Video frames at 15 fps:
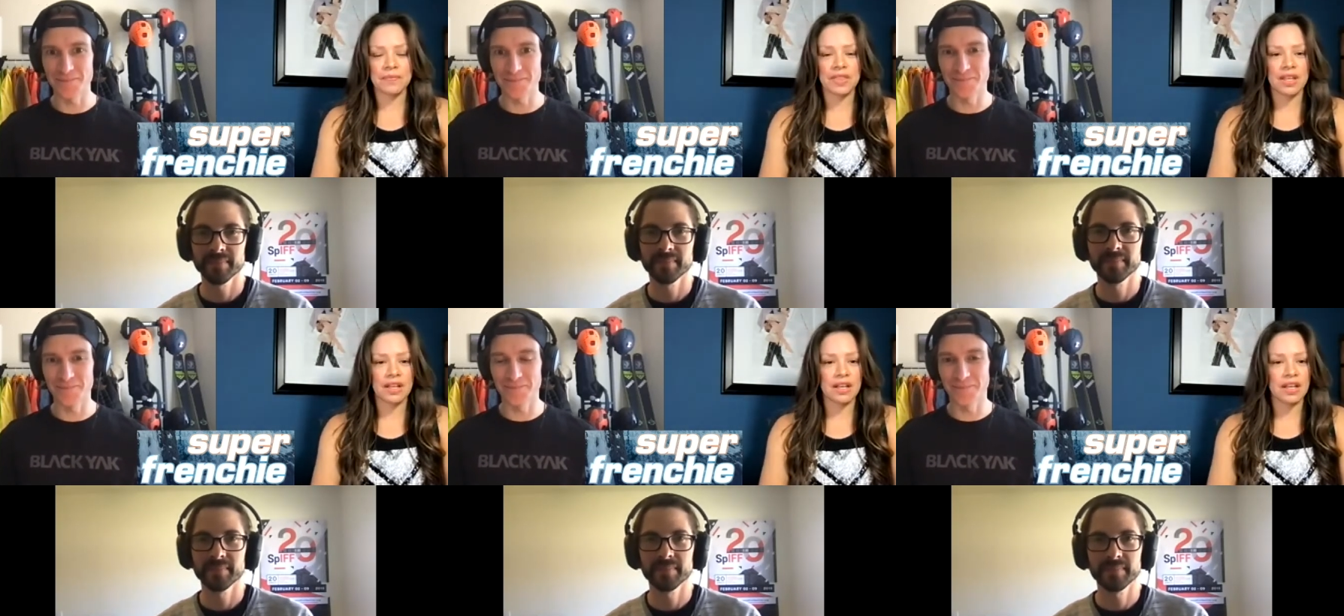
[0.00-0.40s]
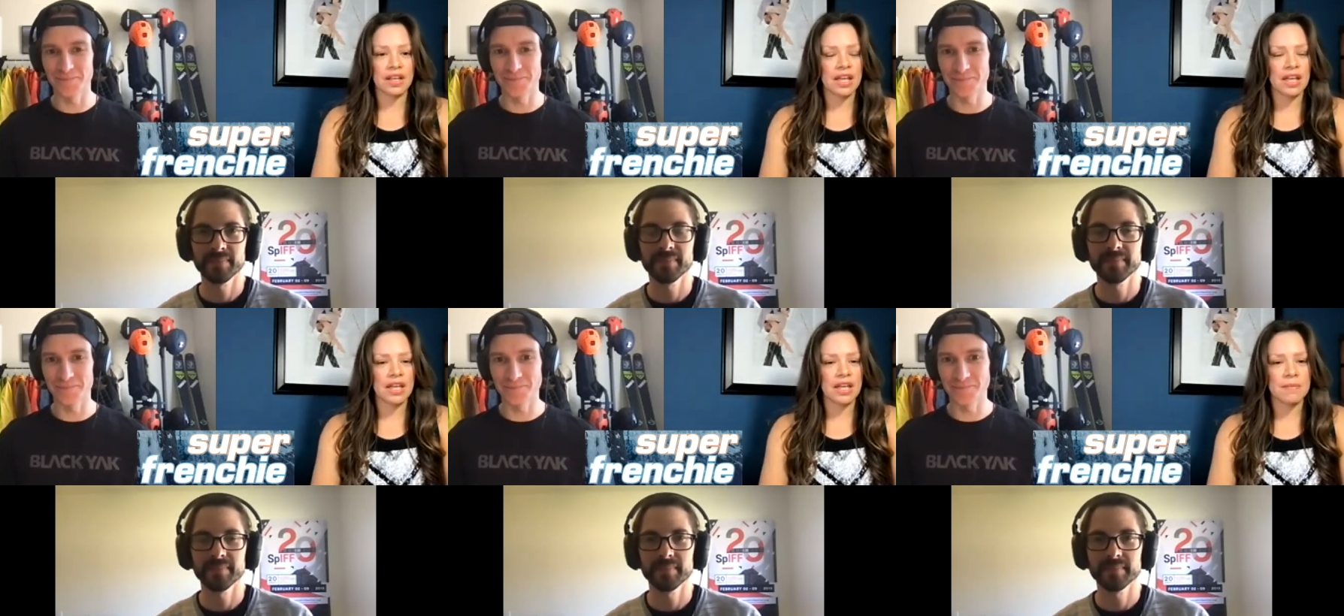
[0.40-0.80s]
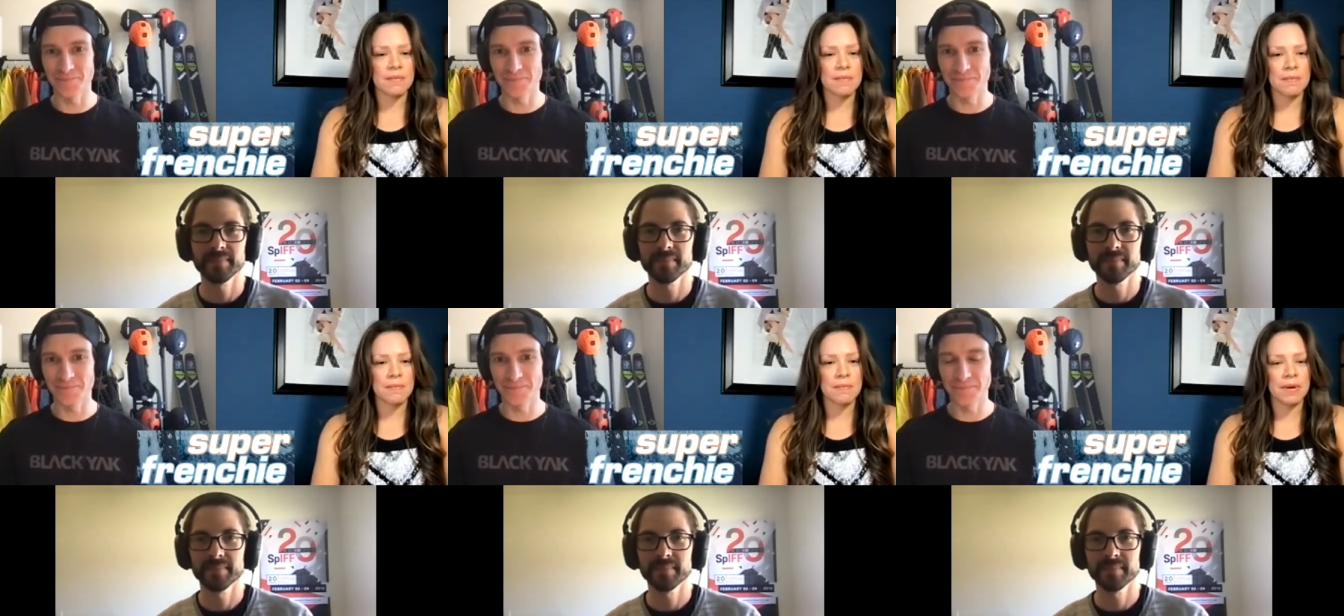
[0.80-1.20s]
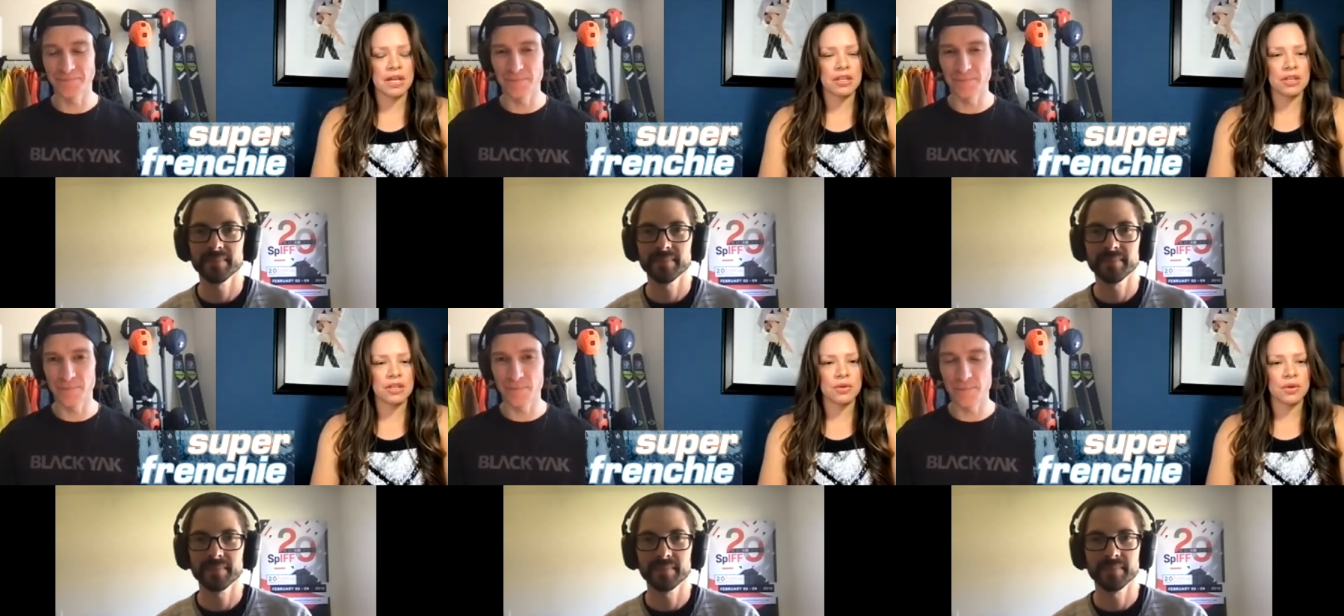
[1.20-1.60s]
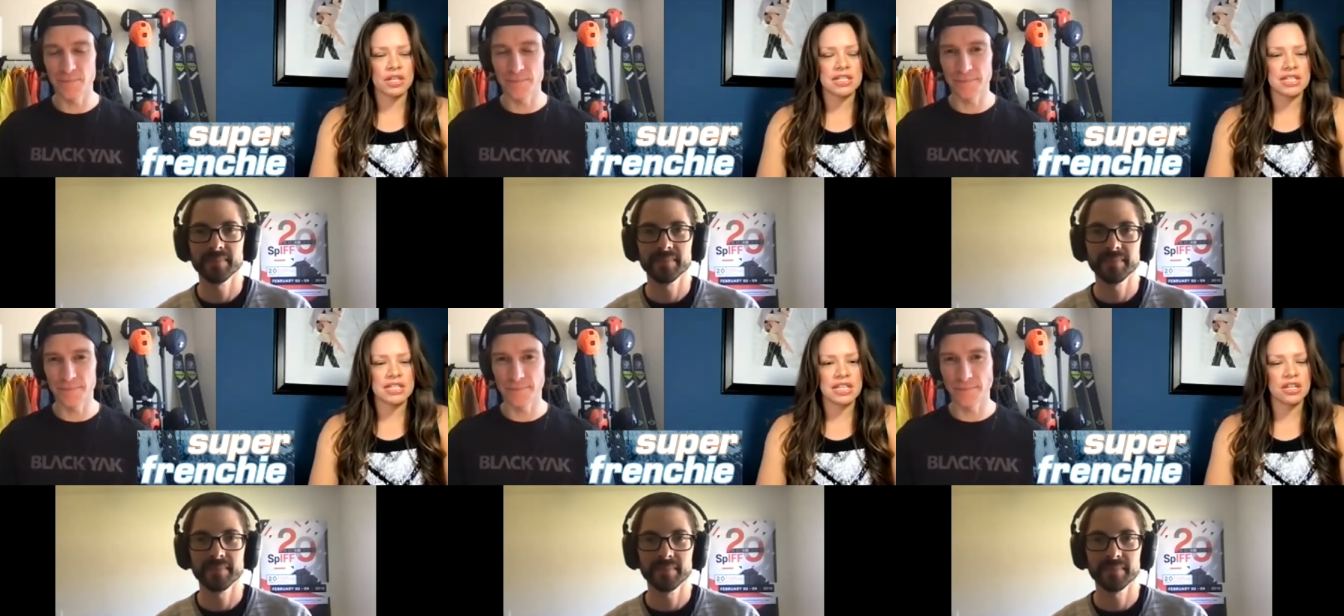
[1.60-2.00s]
Speaker 1: and but you
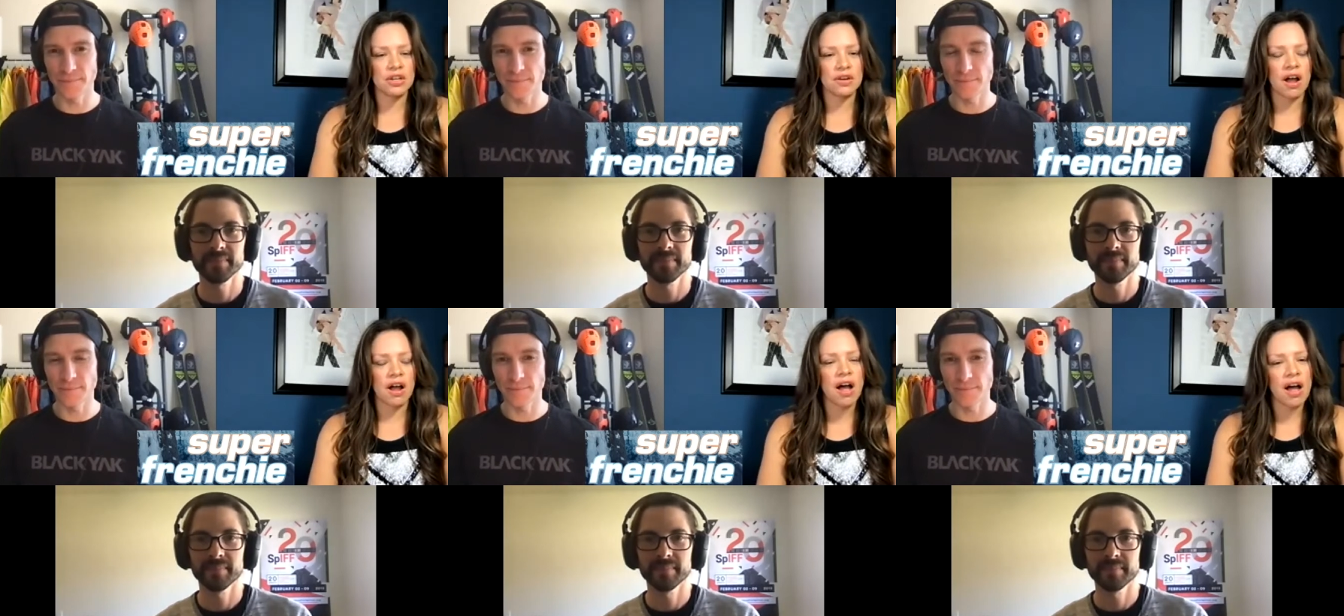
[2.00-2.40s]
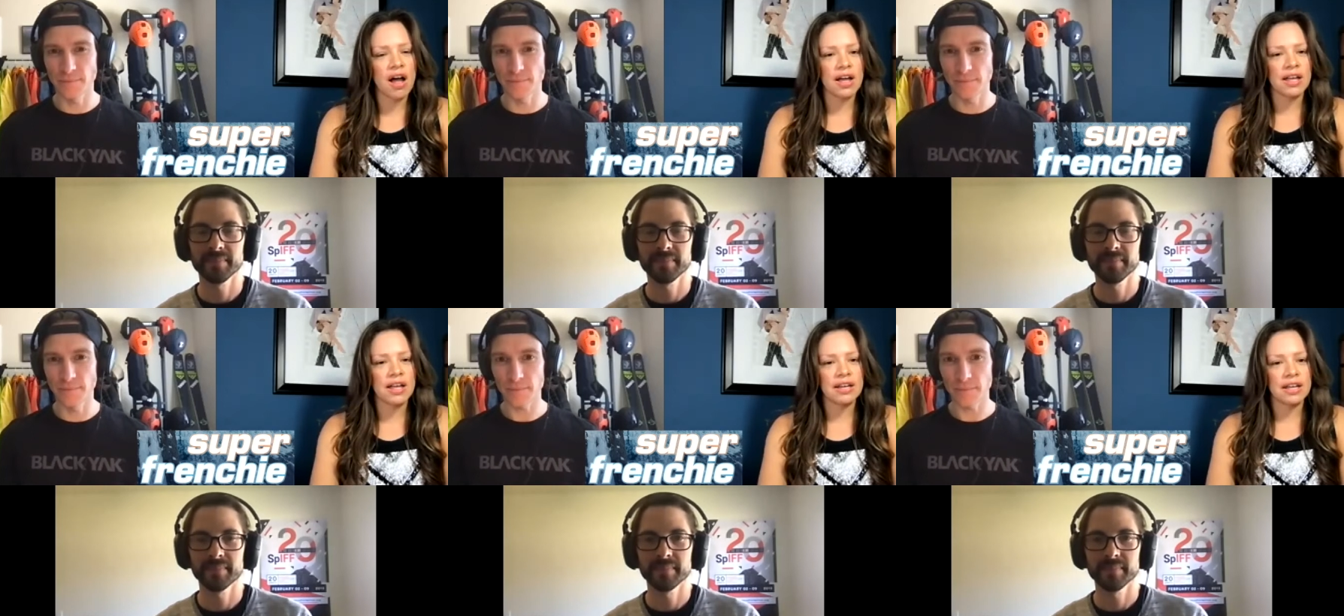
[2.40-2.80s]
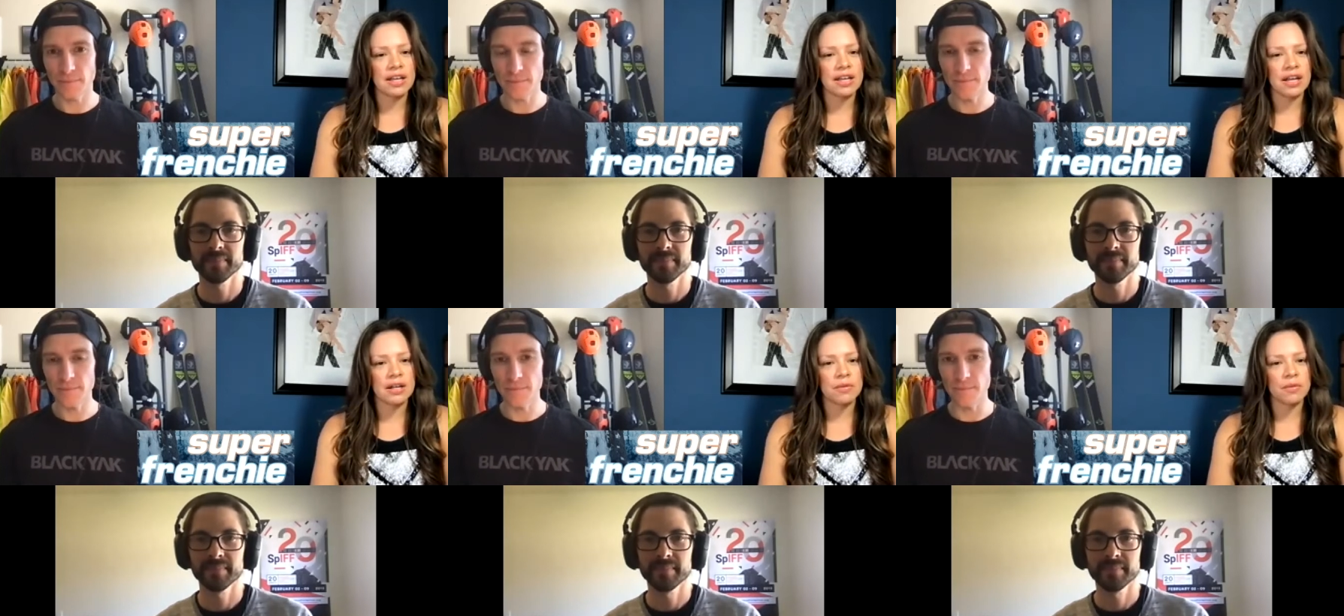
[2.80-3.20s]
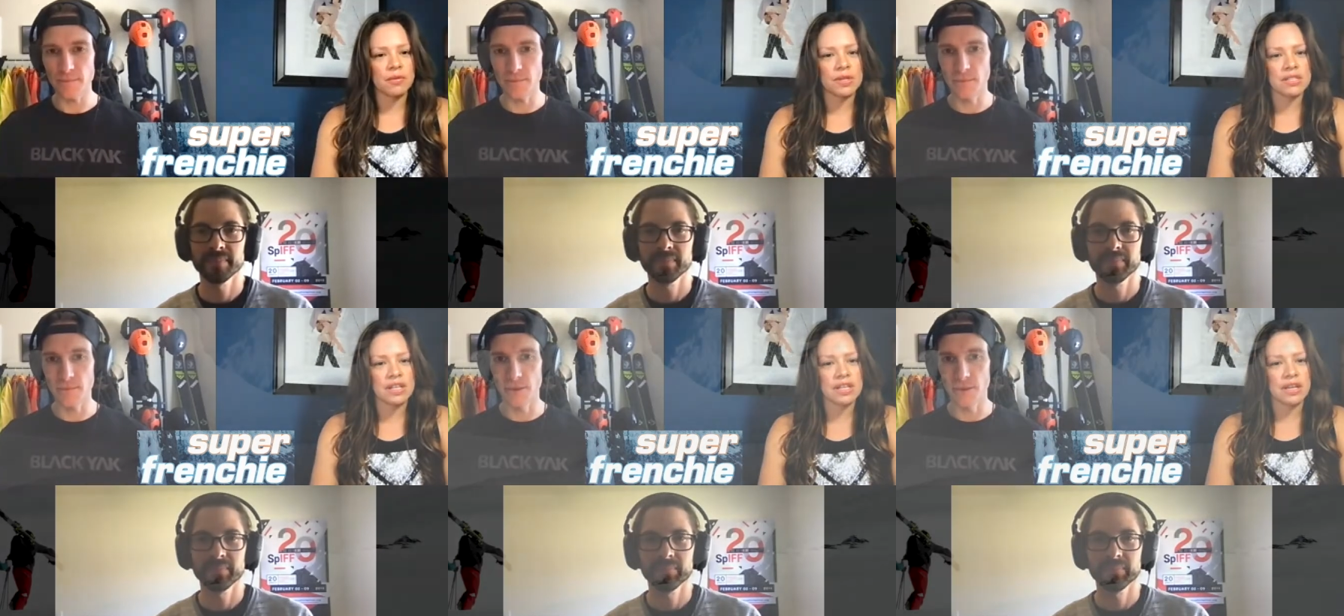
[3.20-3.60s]
continued on. It kind of was like a